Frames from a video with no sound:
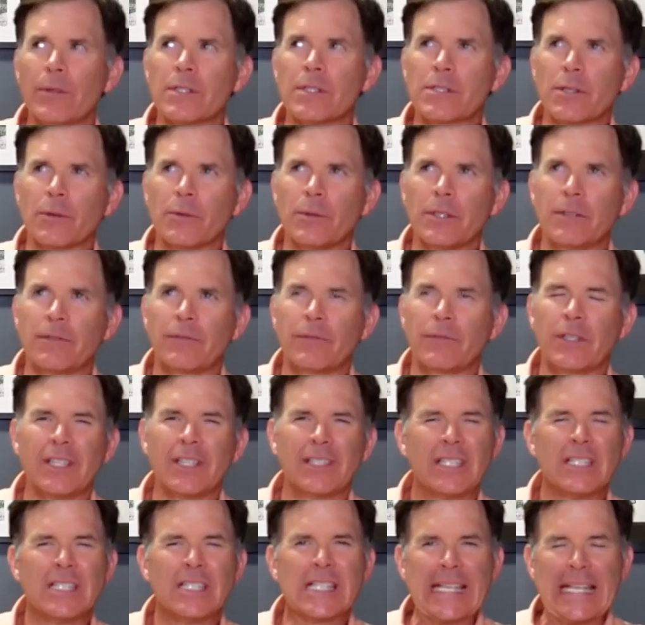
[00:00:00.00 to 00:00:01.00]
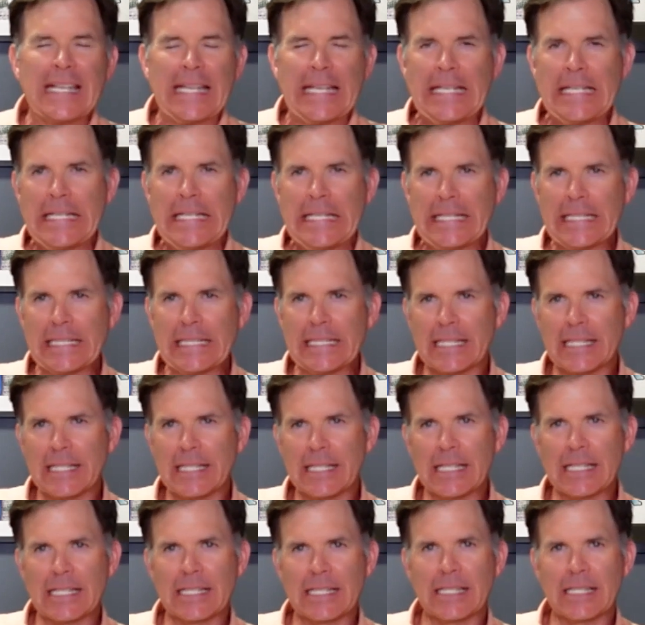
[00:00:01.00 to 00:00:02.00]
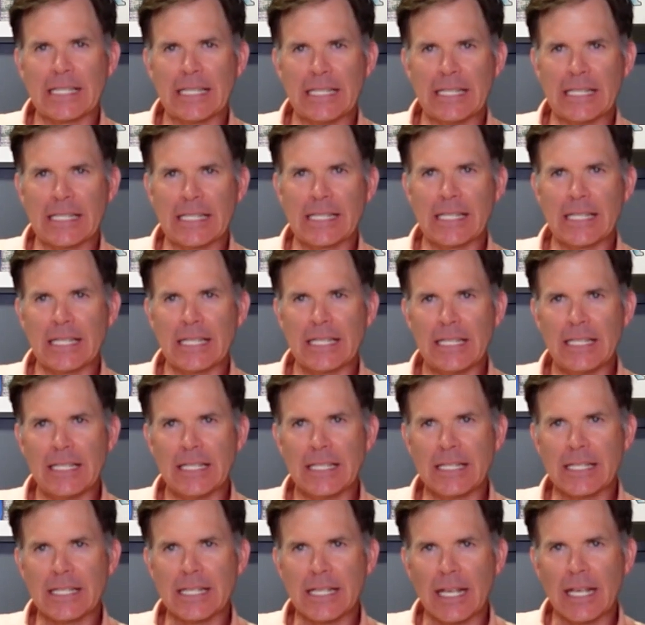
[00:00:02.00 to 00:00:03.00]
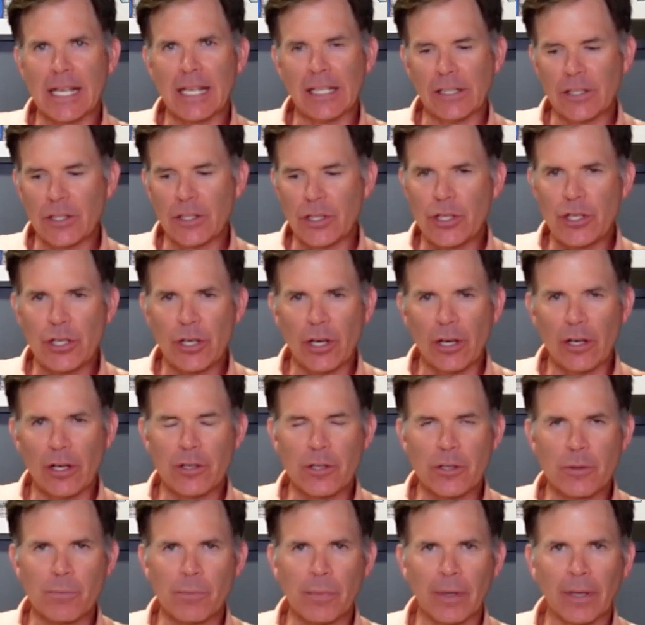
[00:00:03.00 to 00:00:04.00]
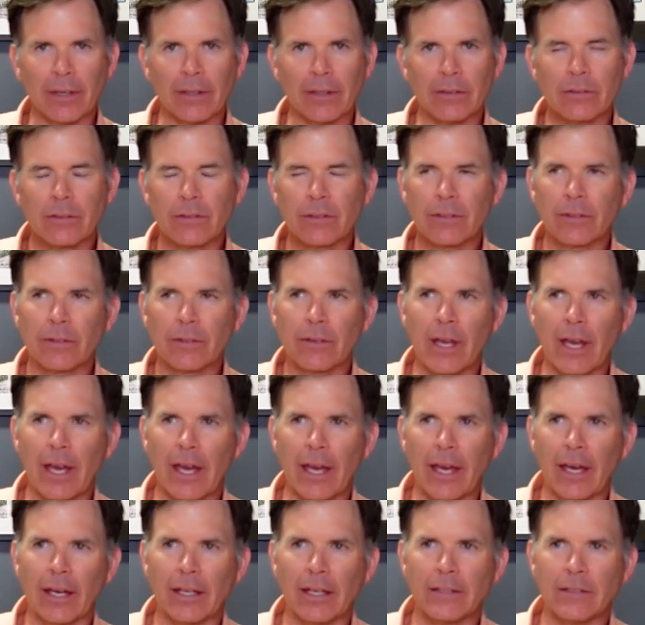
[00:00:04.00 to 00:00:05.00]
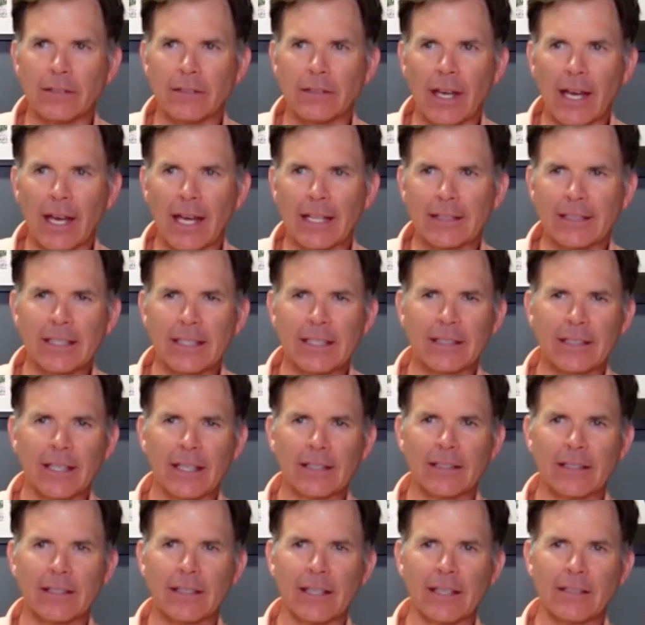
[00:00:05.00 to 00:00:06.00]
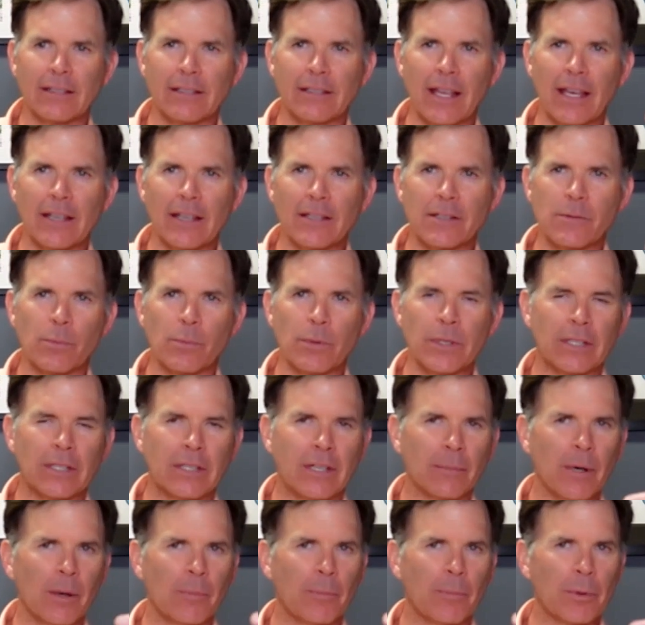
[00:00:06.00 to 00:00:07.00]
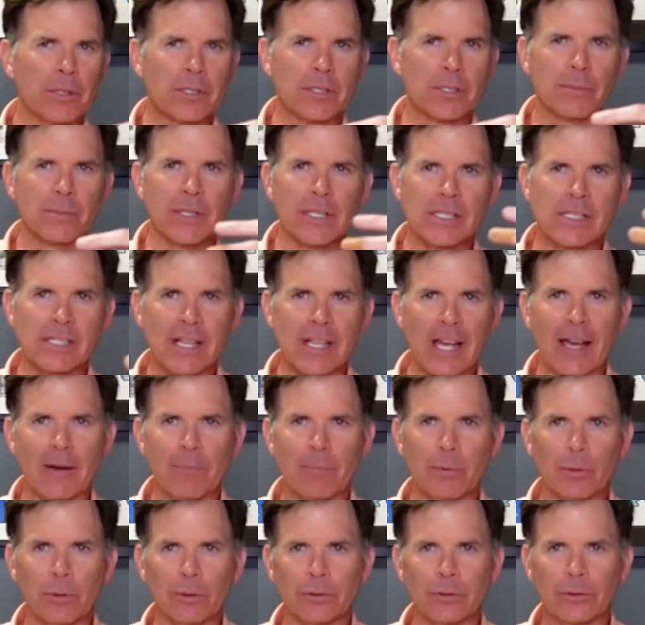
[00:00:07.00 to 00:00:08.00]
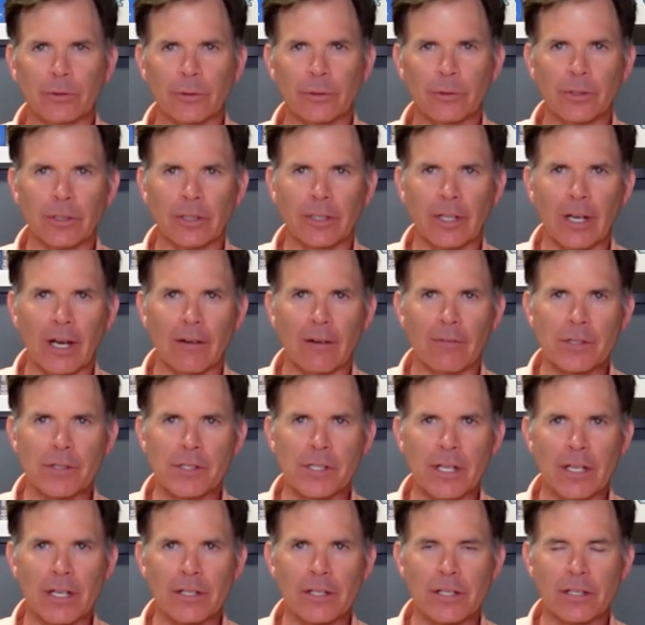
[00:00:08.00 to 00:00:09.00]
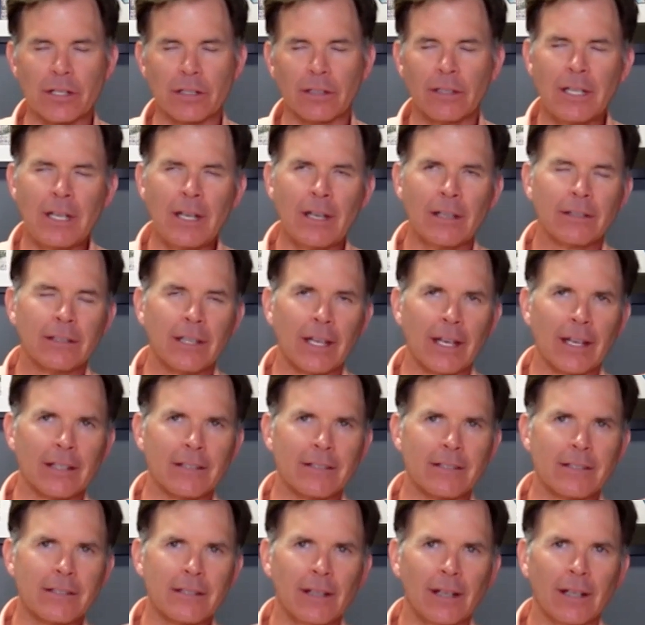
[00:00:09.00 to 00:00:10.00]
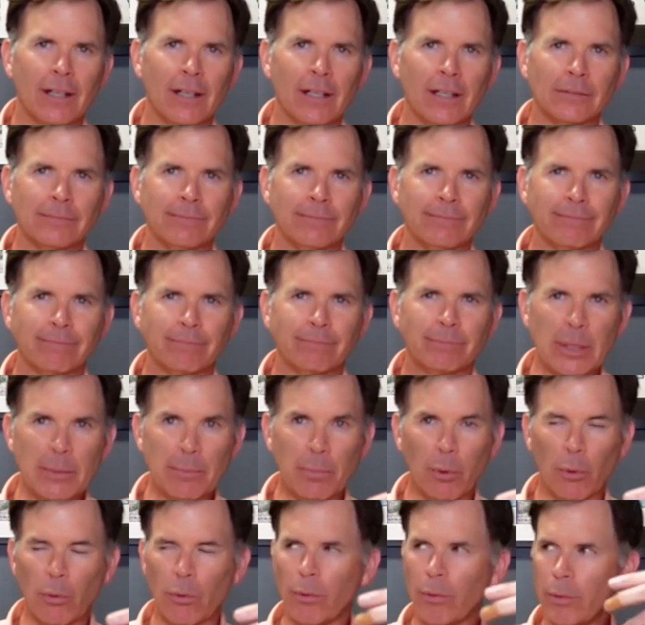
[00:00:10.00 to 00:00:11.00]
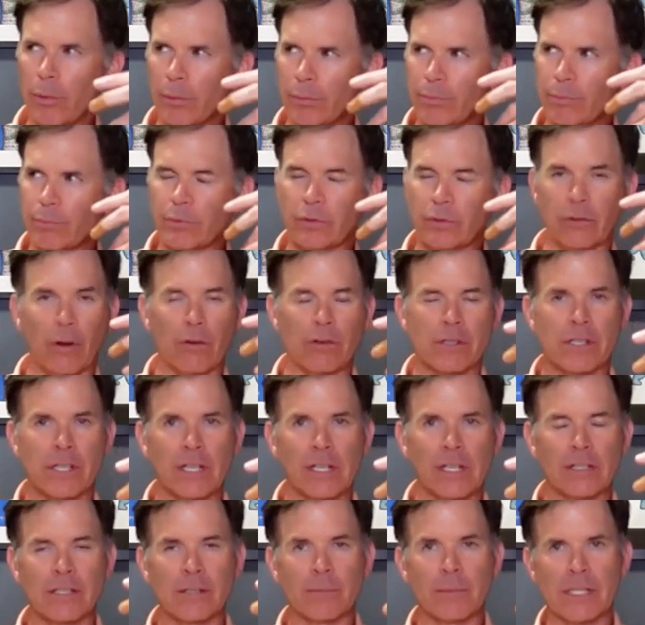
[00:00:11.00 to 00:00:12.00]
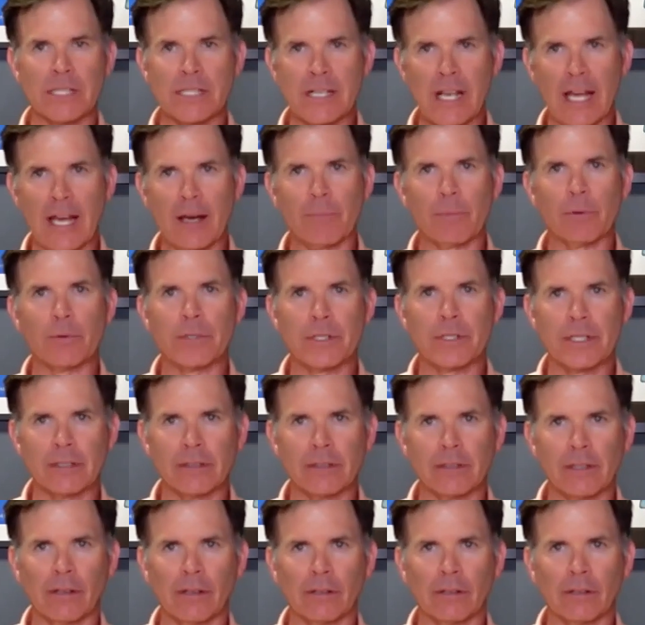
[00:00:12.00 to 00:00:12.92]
so we get these inconsistencies in judgment, and I think that as we come up with some examples through the conversation, that people will start seeing some examples in their